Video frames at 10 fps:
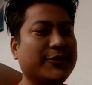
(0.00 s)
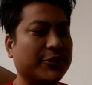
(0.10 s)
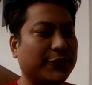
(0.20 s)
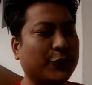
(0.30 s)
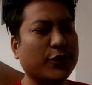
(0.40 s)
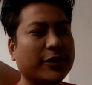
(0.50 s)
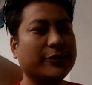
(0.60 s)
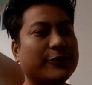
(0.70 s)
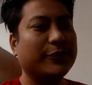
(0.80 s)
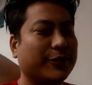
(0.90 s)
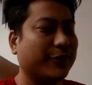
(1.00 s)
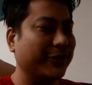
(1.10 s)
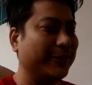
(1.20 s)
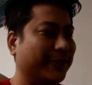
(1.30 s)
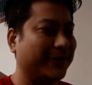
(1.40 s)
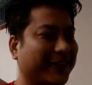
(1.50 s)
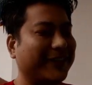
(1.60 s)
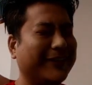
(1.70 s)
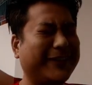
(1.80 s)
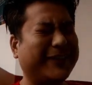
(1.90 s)
Just walking through the corridor
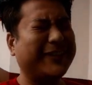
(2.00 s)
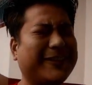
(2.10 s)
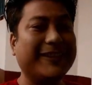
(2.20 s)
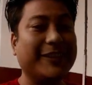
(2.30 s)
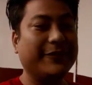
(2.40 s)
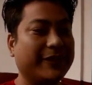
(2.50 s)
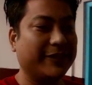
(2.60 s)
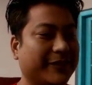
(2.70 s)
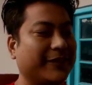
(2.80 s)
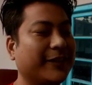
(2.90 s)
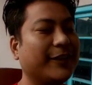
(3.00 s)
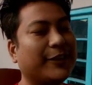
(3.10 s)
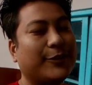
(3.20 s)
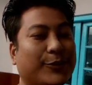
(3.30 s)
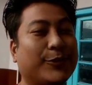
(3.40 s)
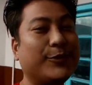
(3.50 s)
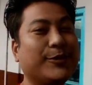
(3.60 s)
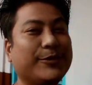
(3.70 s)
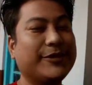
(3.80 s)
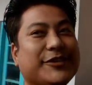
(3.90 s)
and reliving all
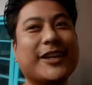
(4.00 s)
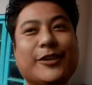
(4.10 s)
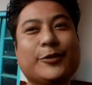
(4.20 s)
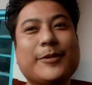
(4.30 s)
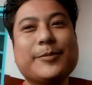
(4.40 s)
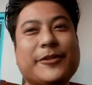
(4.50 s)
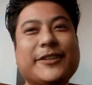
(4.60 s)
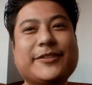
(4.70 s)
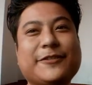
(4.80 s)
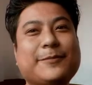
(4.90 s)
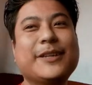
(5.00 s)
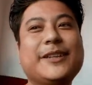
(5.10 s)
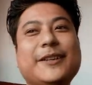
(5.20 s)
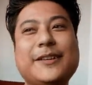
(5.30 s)
those childhood memories of mine.